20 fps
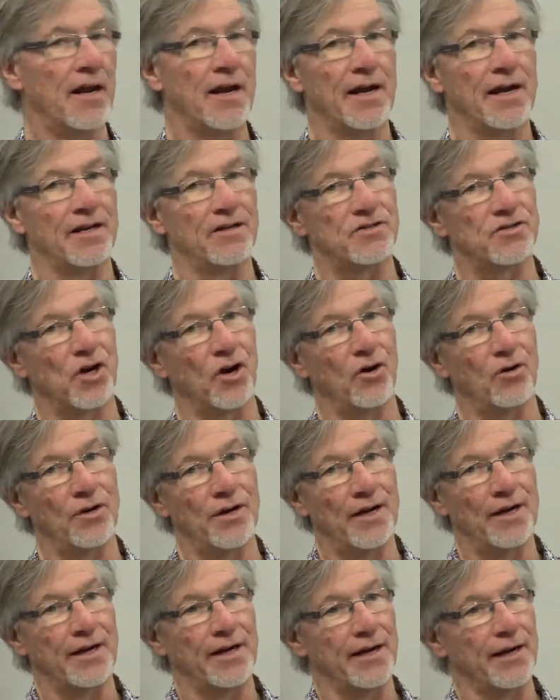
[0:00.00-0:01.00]
and so
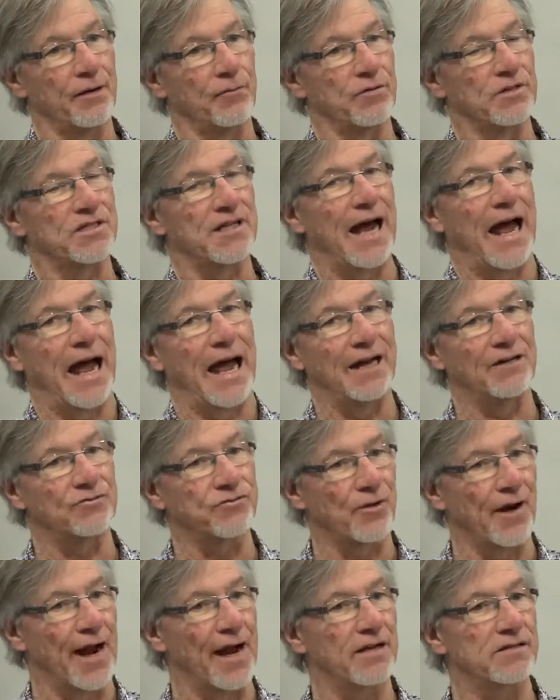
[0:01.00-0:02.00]
it was
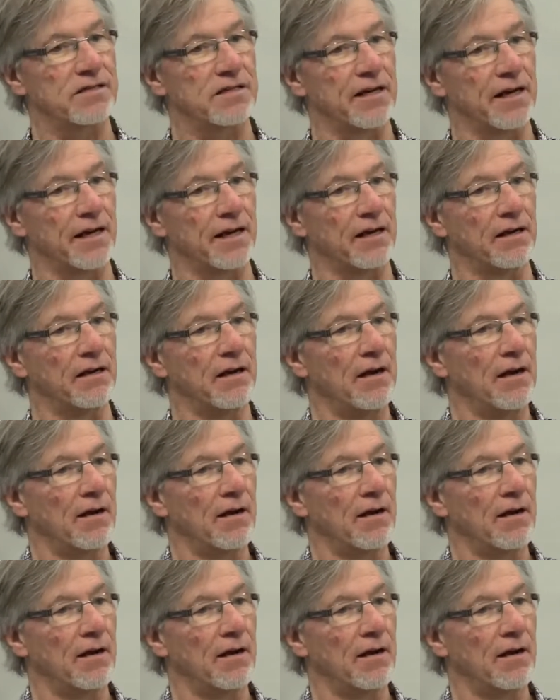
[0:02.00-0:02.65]
contrasting